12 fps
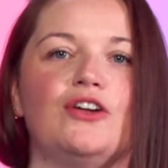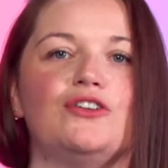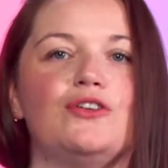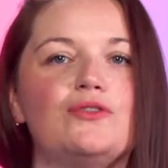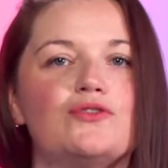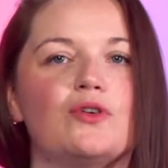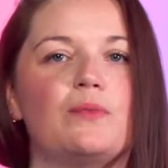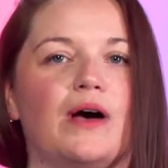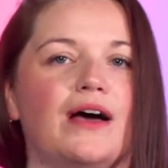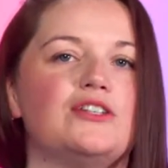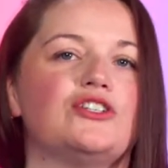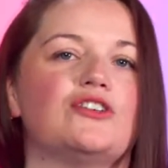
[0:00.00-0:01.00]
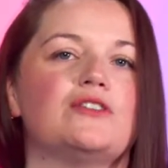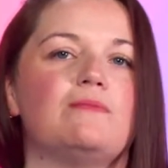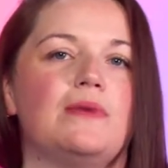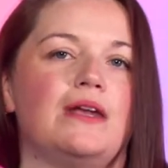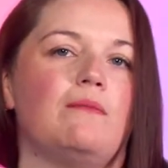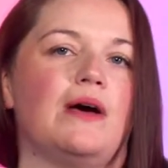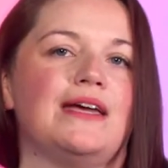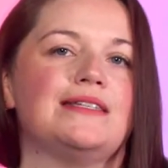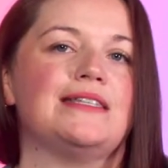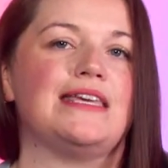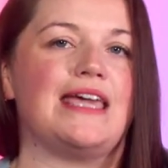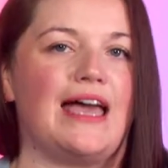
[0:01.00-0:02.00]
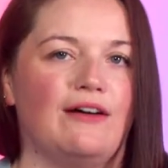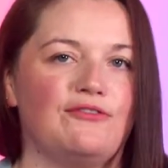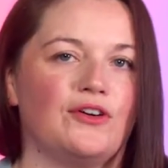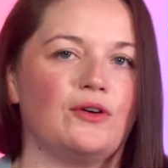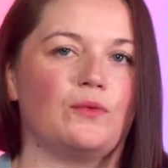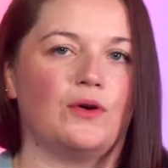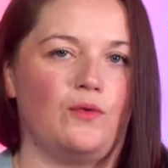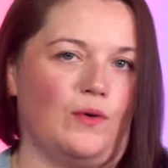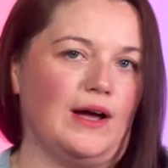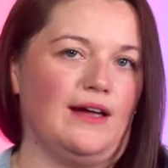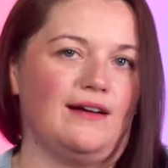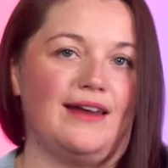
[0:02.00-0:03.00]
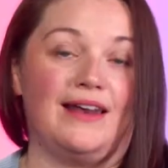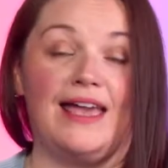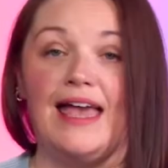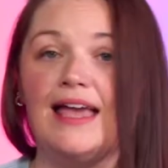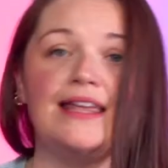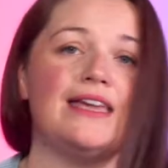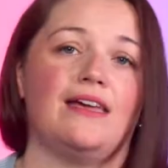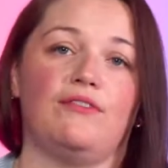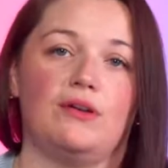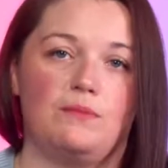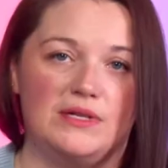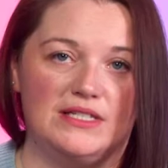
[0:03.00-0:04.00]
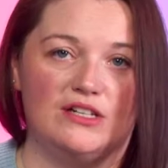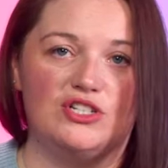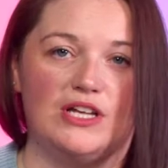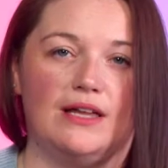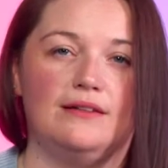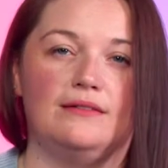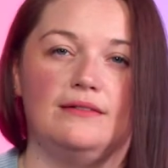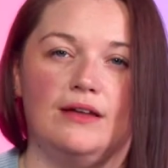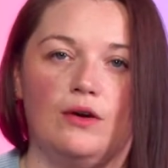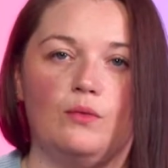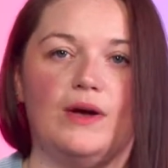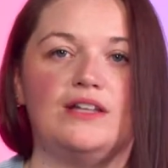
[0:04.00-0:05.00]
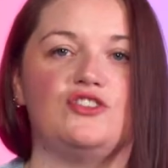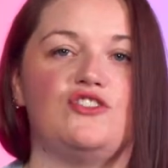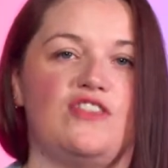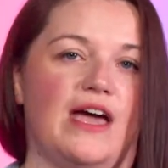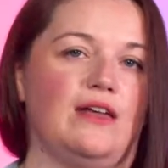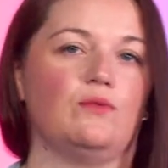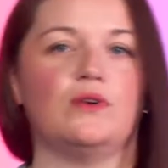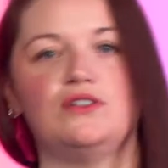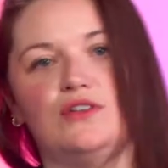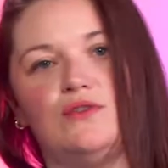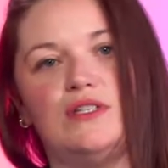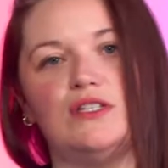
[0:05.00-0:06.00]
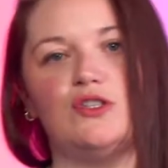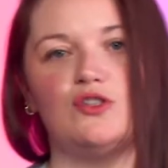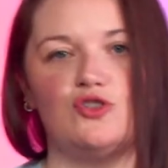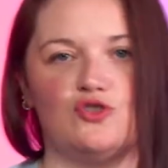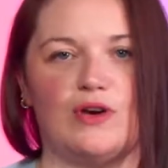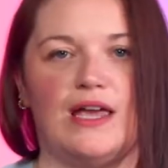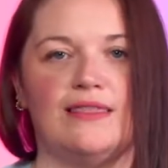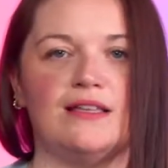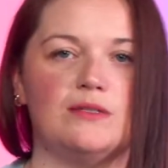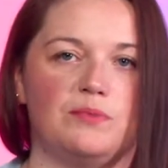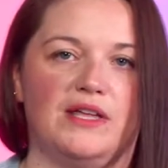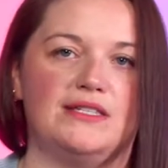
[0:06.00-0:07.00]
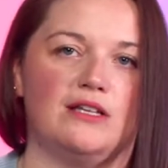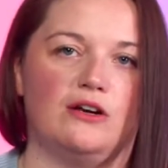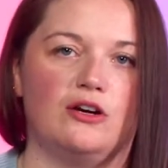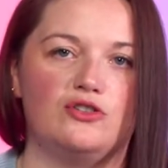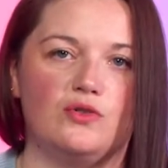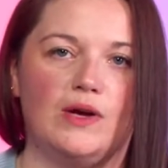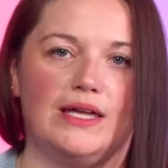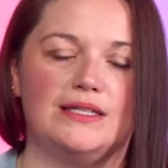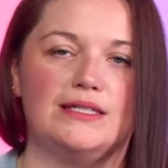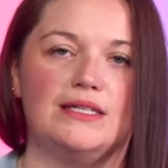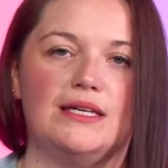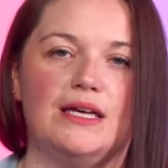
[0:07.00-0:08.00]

Neutral postures minimize the effort required in any given position, which then reduces the strain that's placed on our joints.